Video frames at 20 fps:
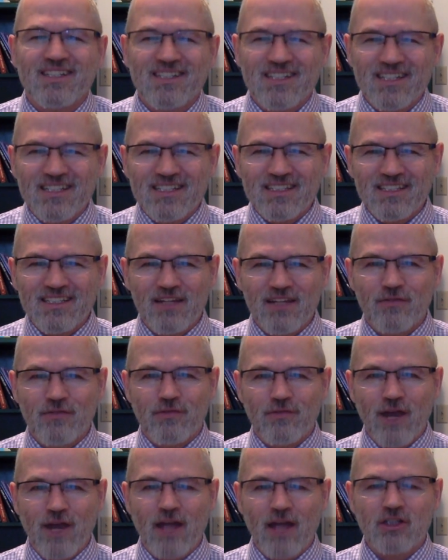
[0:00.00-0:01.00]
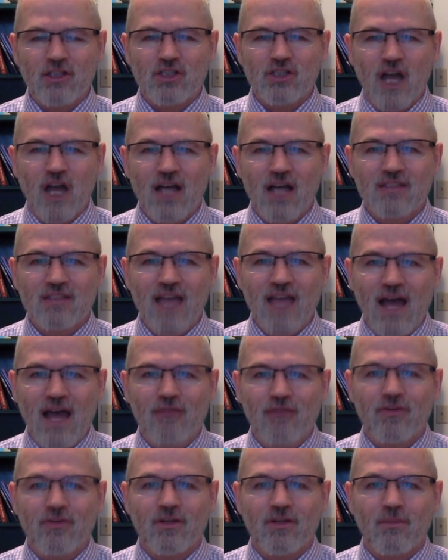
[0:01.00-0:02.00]
disenfranchise
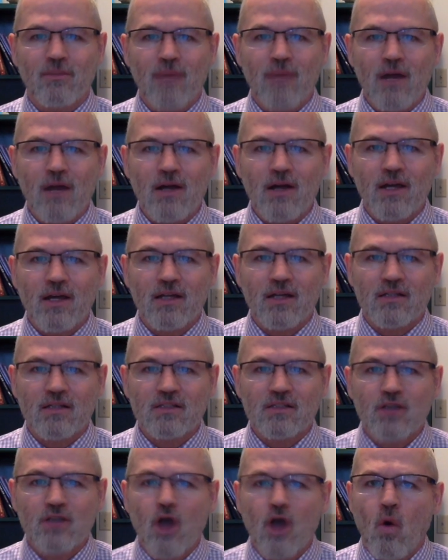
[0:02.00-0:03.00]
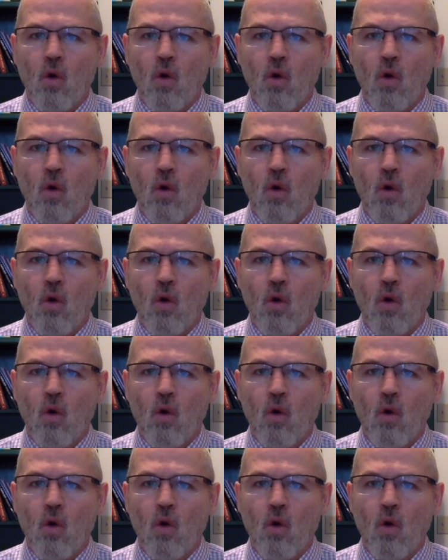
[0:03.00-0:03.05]
African Americans,